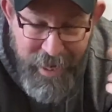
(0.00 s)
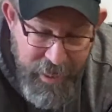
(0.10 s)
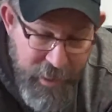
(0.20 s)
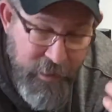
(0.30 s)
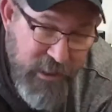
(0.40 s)

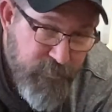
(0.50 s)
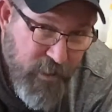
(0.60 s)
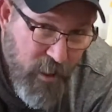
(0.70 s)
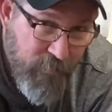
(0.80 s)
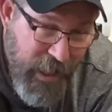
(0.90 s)
and it's
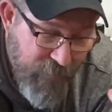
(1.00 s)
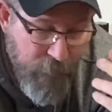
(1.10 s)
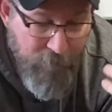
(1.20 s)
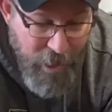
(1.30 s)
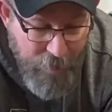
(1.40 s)
become kind of
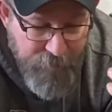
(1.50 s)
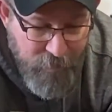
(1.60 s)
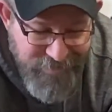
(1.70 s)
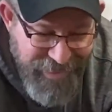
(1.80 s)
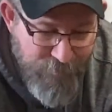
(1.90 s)
a
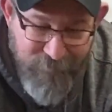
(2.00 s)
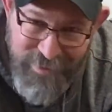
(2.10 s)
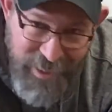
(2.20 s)
popular type of